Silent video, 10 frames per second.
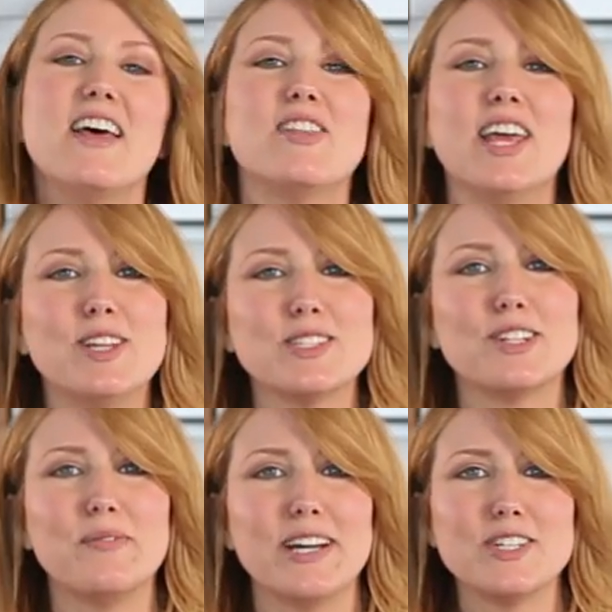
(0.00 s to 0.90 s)
Thank you
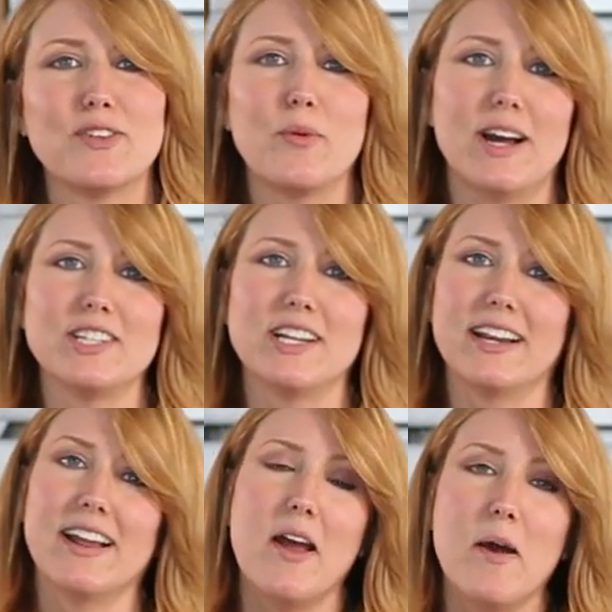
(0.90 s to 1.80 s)
so much for
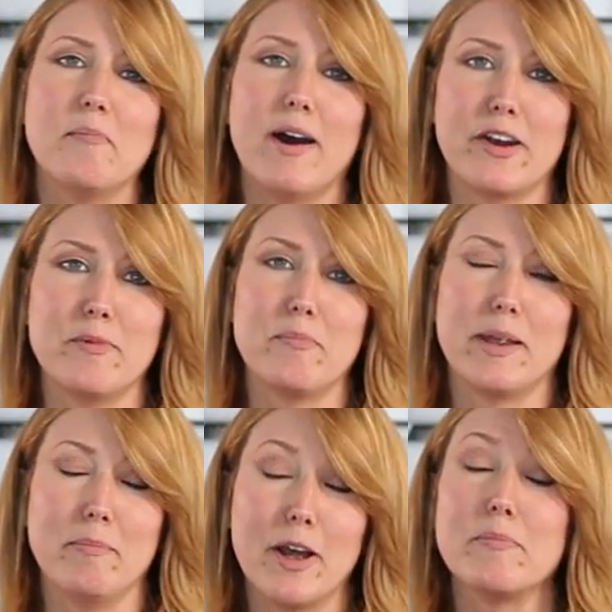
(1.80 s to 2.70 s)
watching Modern,
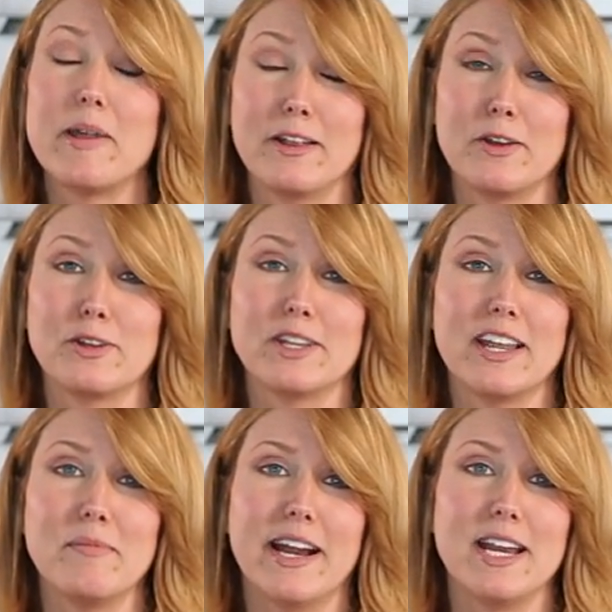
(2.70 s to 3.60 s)
Modern Paleo
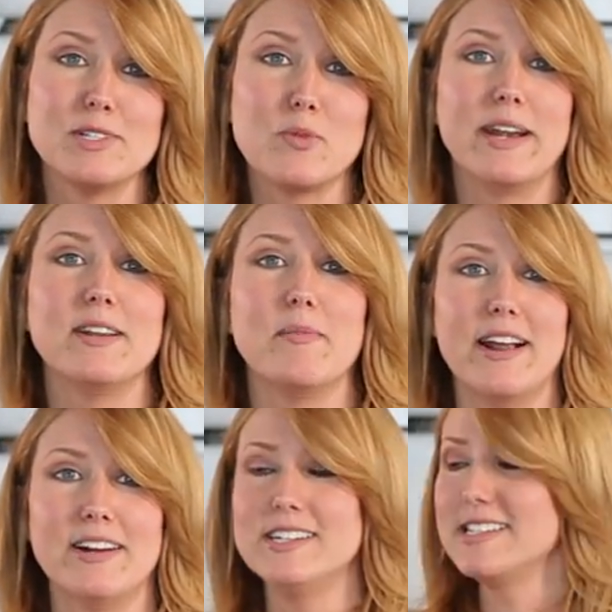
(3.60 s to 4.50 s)
Cooking. My name is Wendy
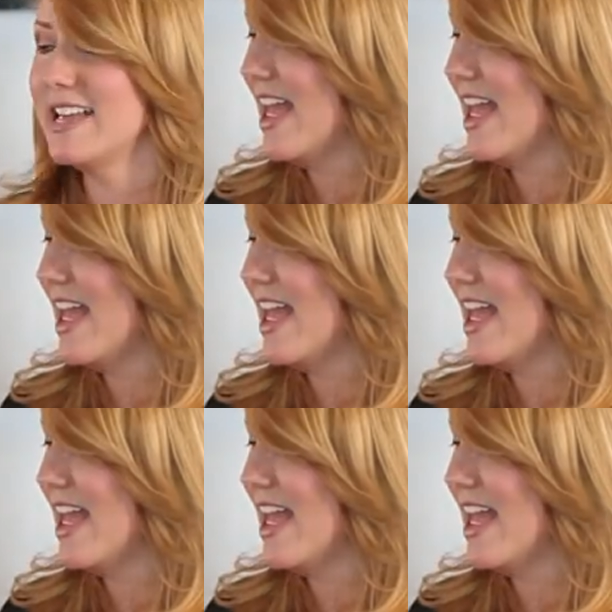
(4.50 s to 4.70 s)
Myers,